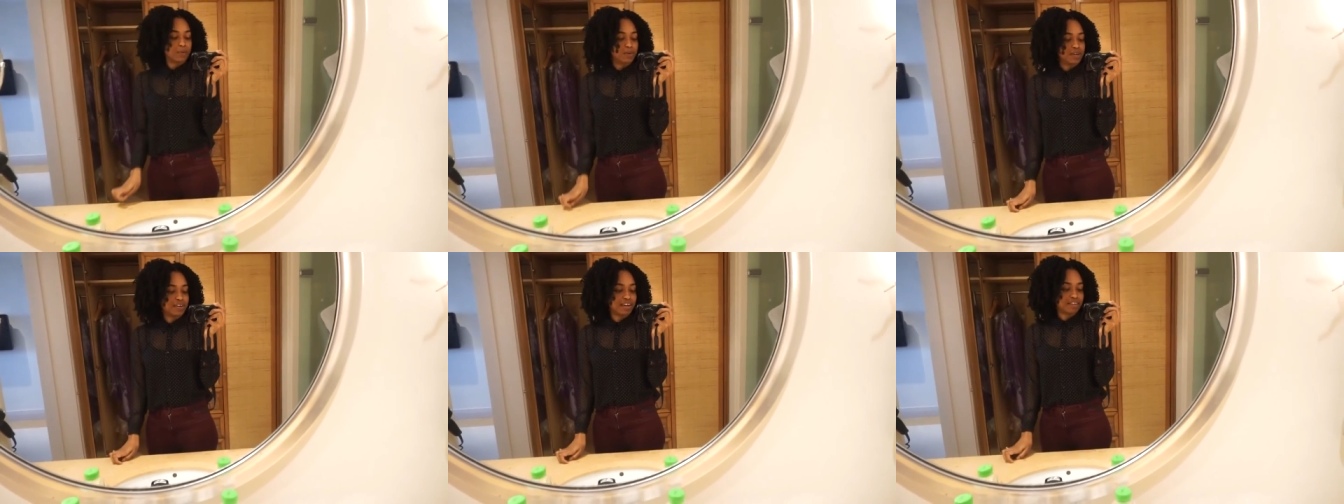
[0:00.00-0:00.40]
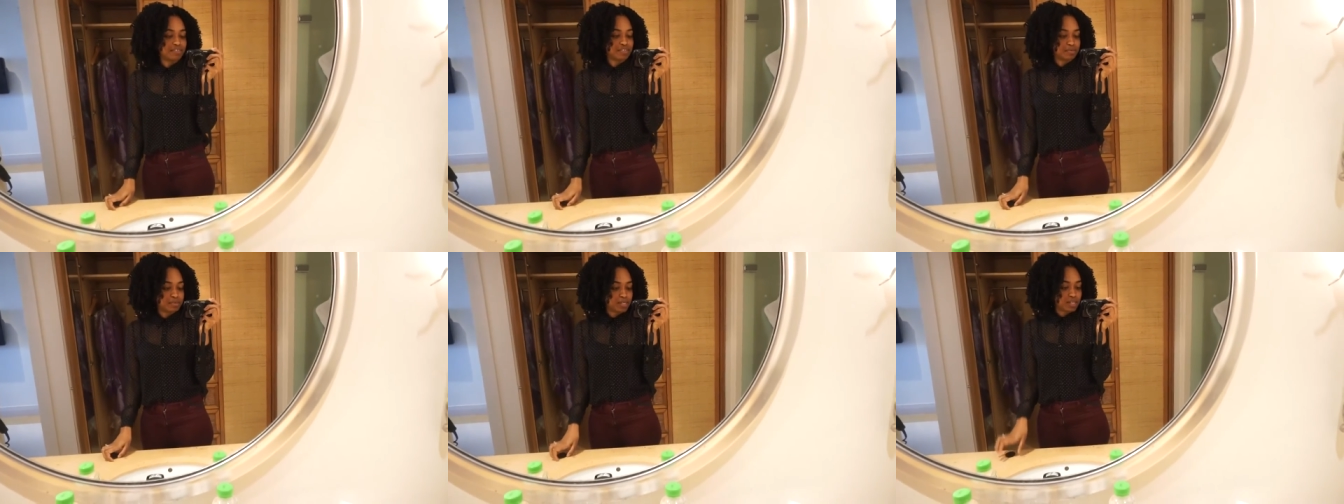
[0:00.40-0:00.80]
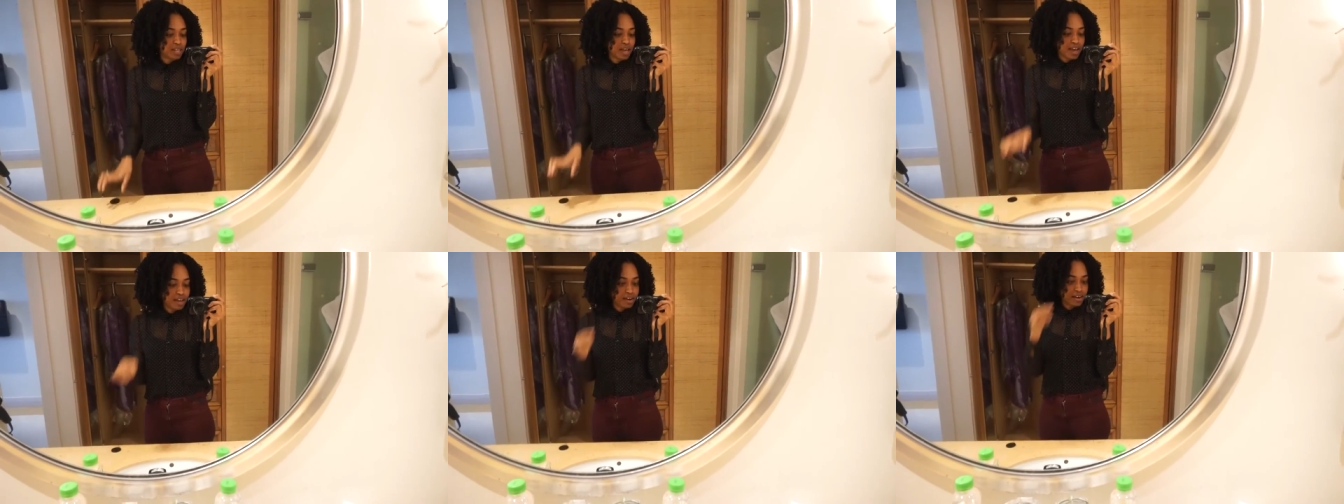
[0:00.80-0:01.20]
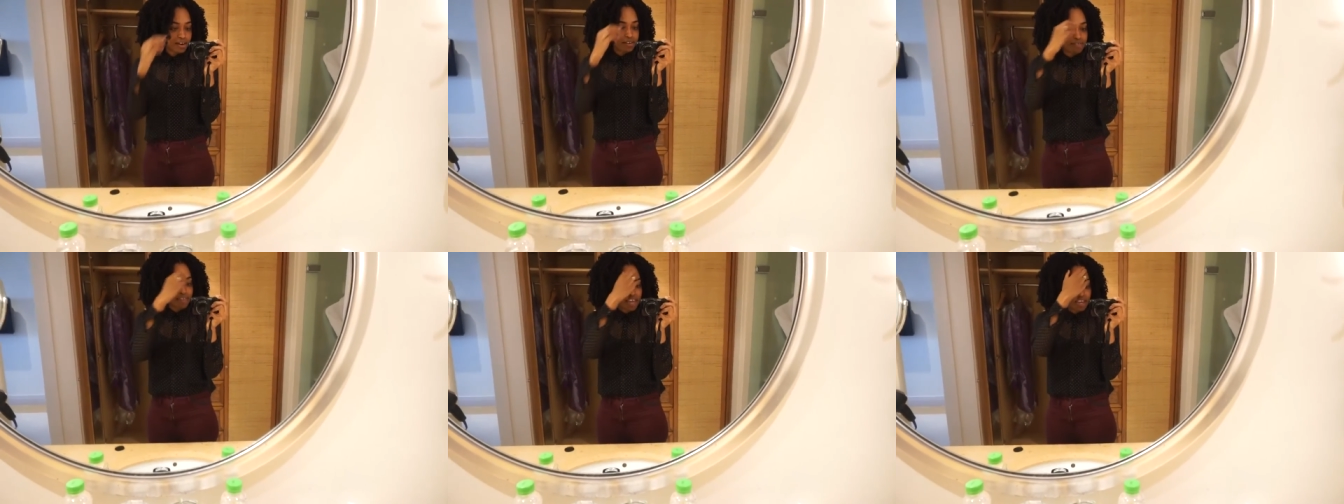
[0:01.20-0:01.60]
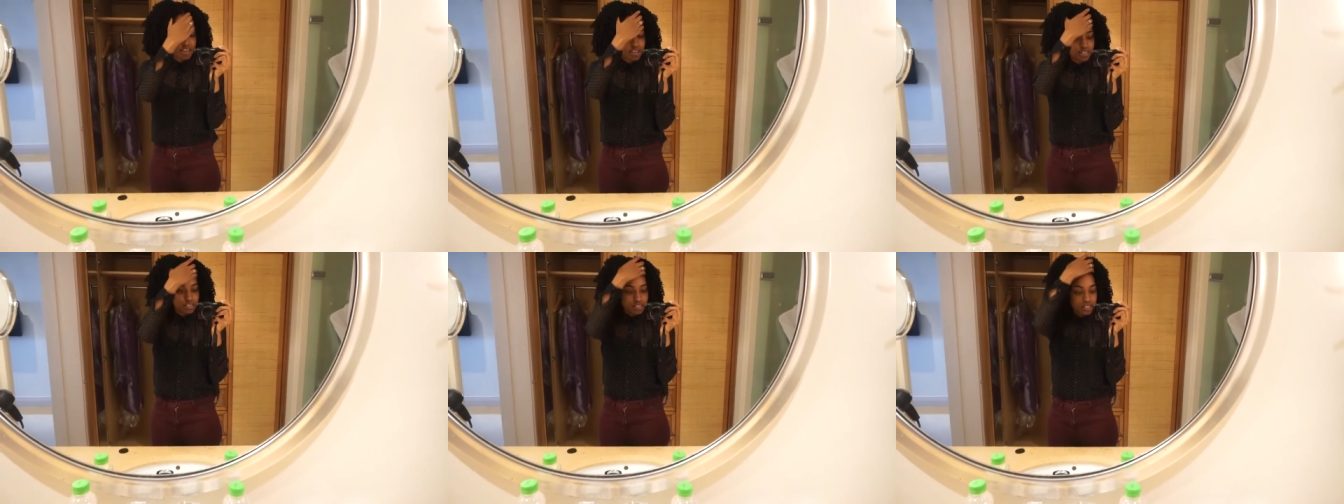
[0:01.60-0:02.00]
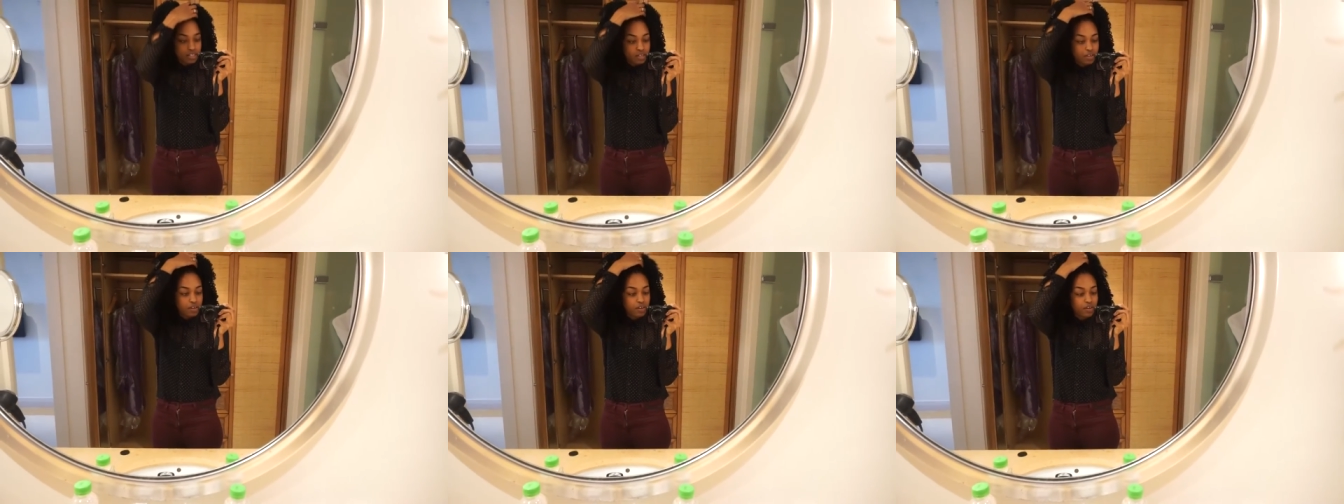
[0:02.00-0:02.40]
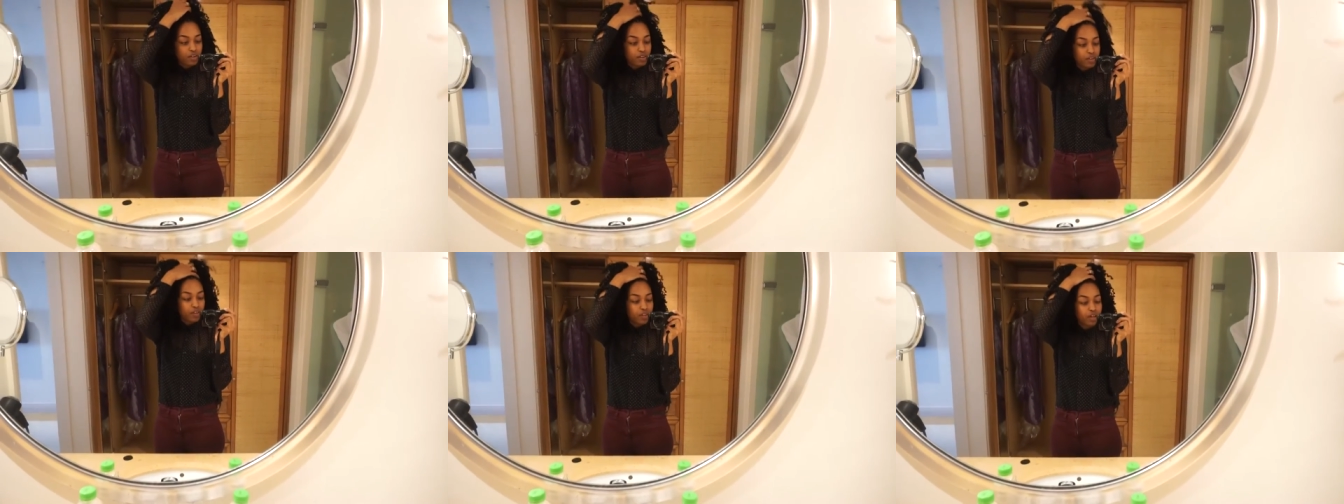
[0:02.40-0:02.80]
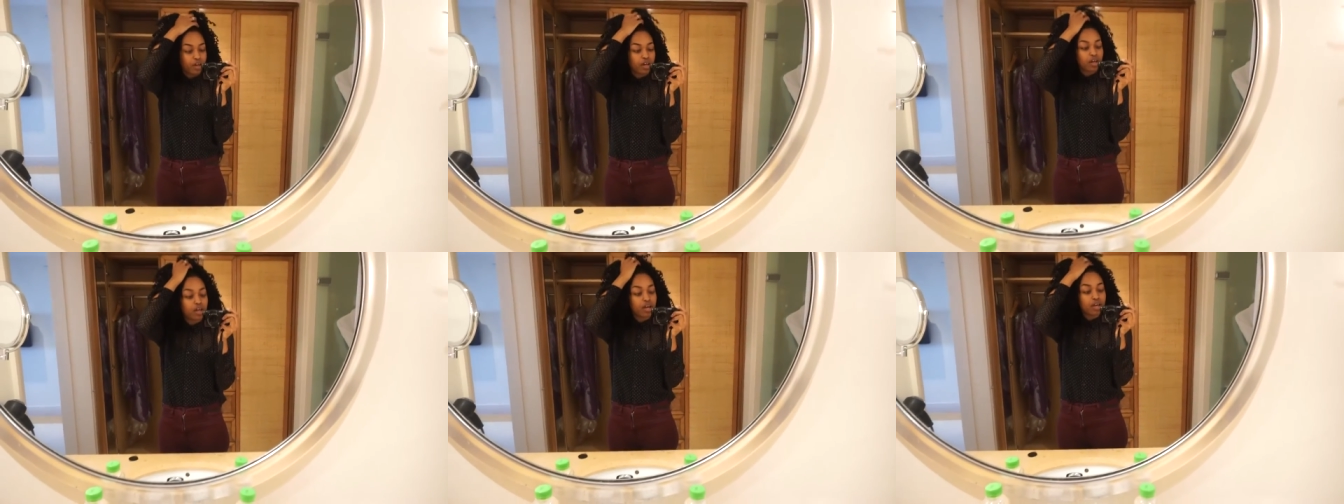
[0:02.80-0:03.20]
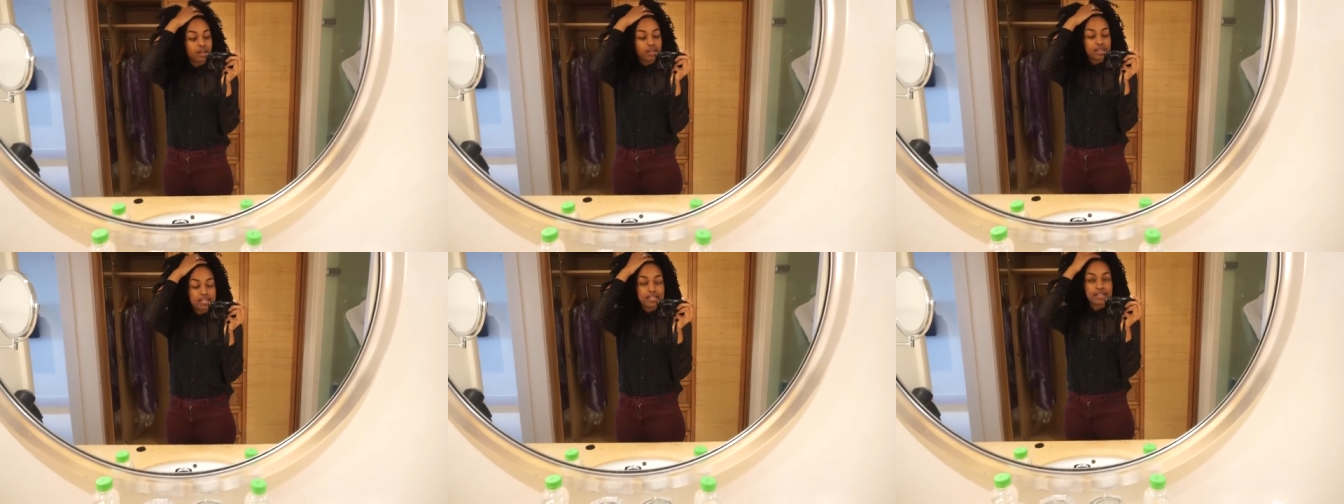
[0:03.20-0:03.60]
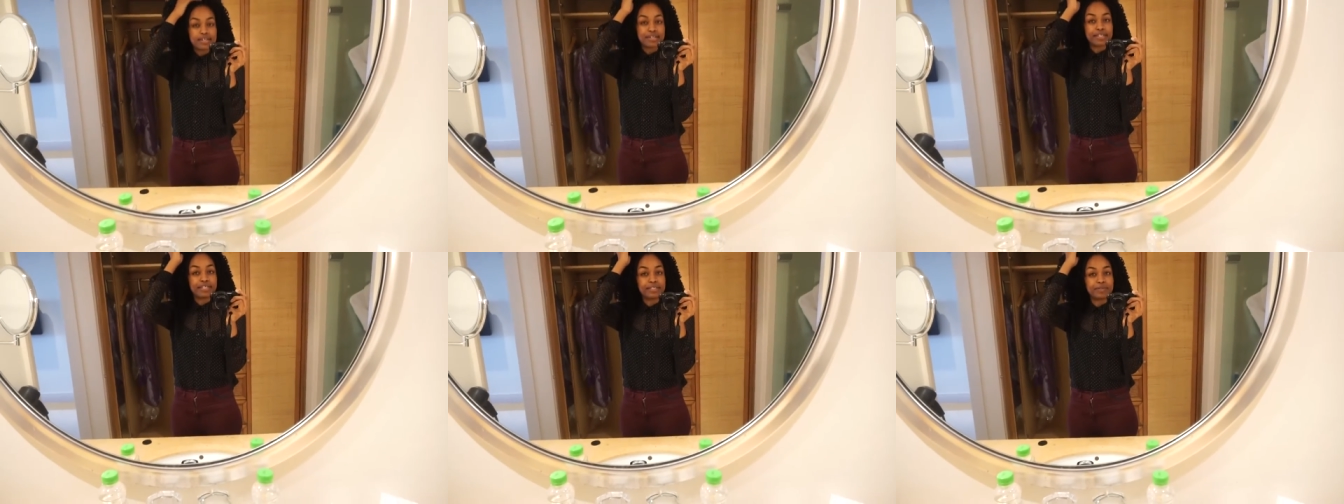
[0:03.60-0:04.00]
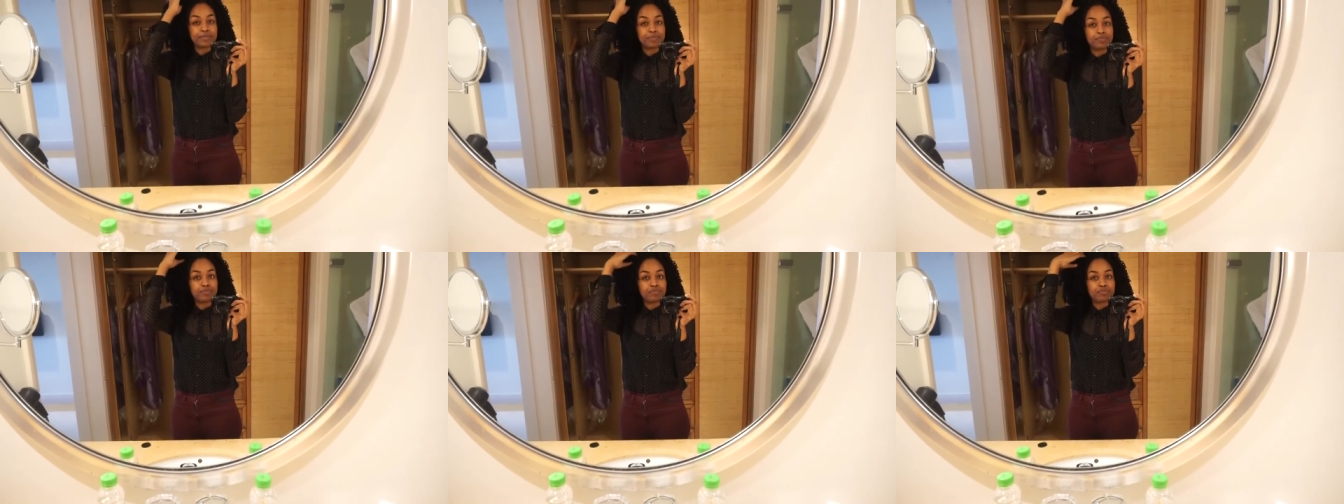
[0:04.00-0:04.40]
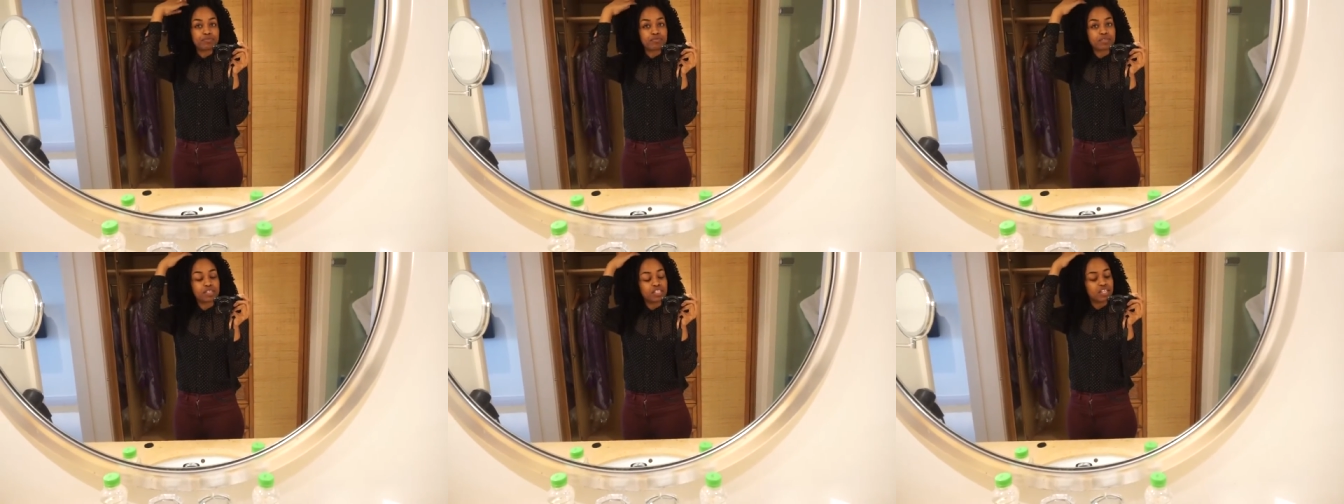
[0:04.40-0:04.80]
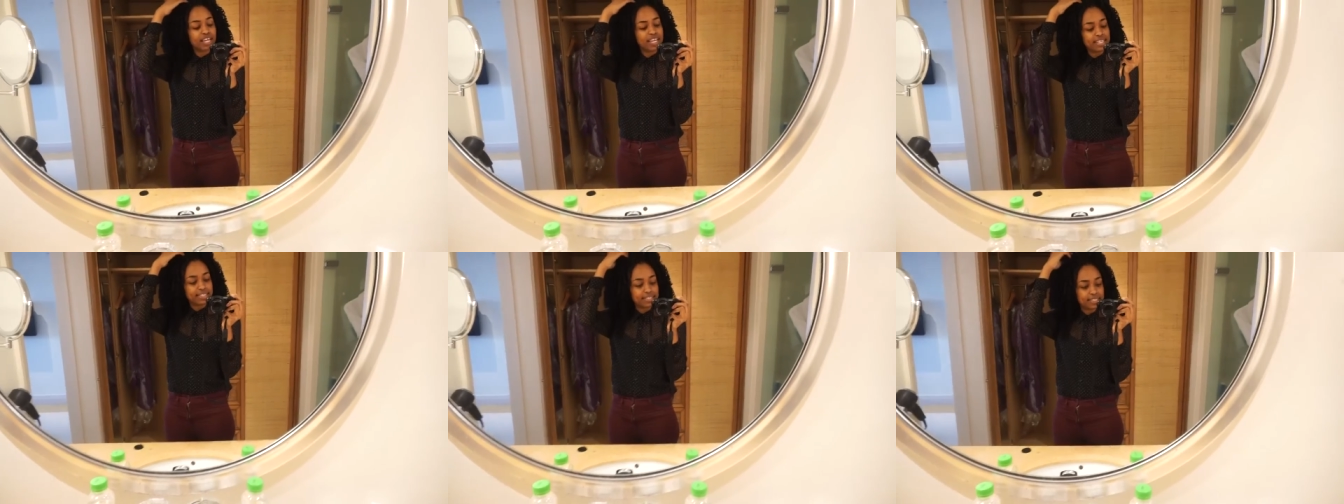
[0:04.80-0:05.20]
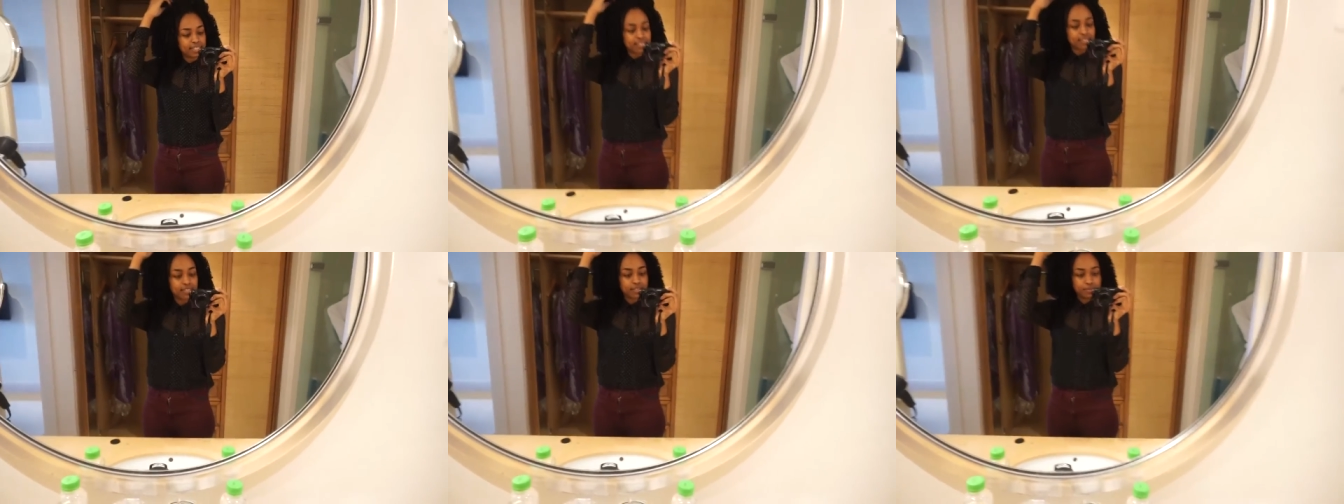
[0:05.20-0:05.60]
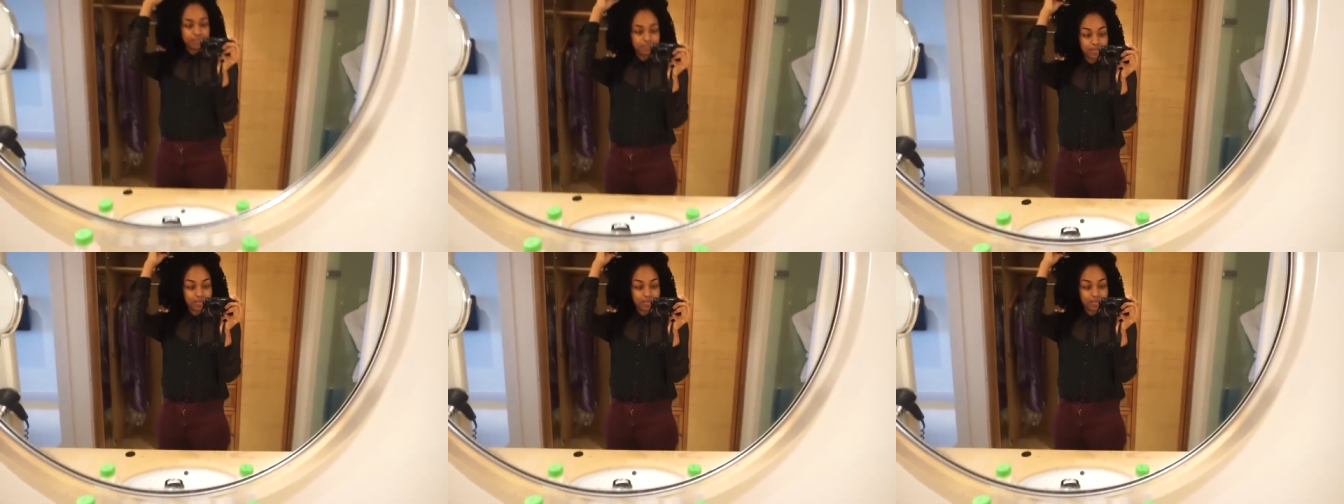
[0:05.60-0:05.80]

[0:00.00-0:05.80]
We don't have to be at our event until um, till like six.